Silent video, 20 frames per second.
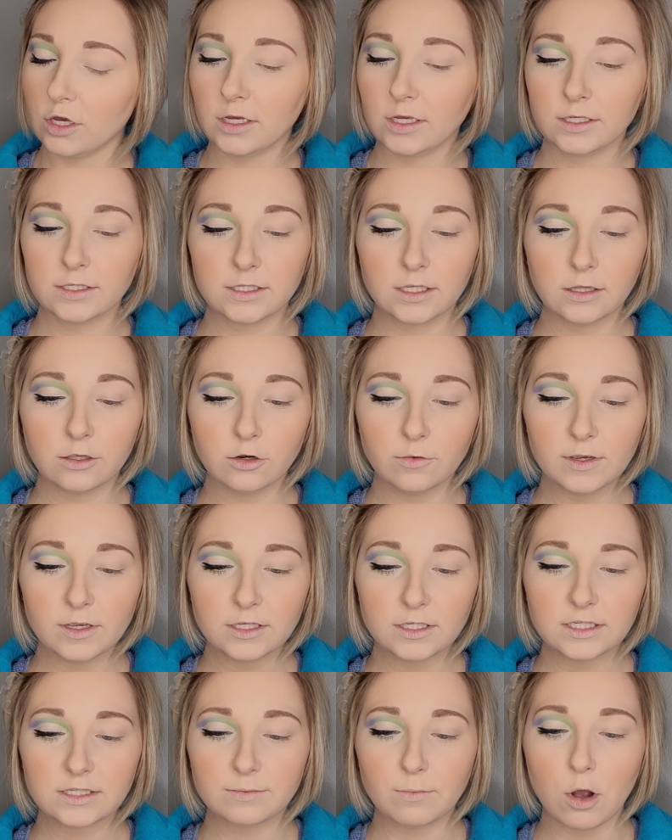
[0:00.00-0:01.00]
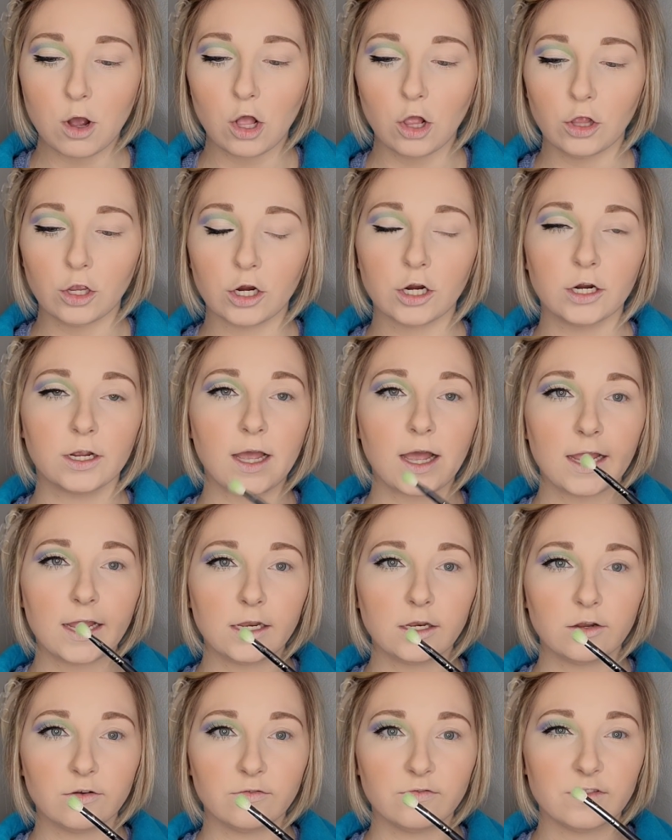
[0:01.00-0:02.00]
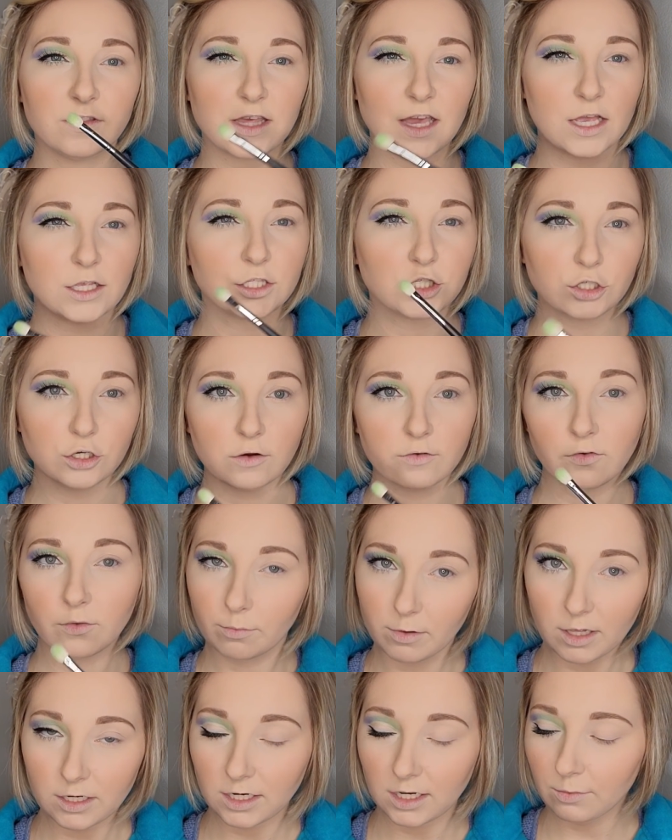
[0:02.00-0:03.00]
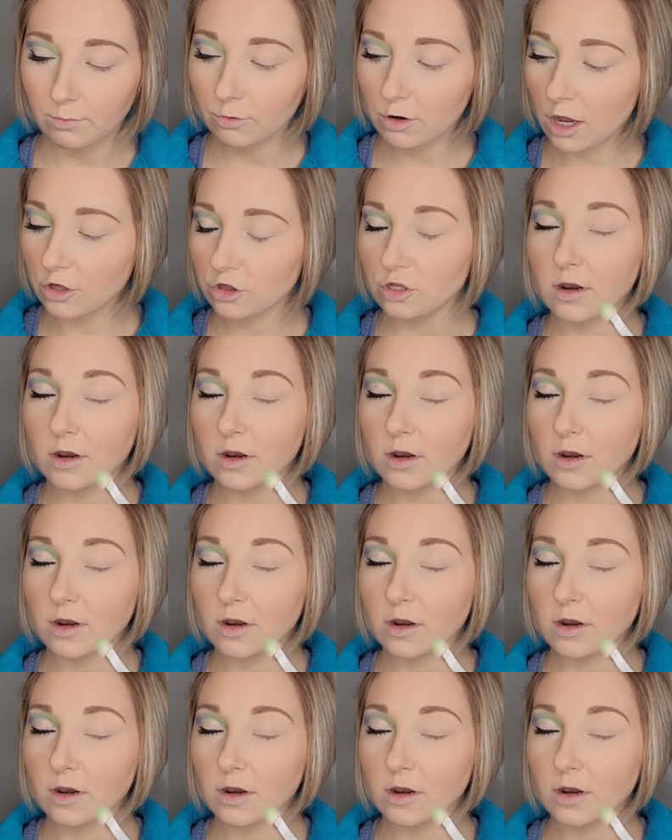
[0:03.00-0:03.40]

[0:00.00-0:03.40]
It's a little bit smaller, kind of denser of a blending brush,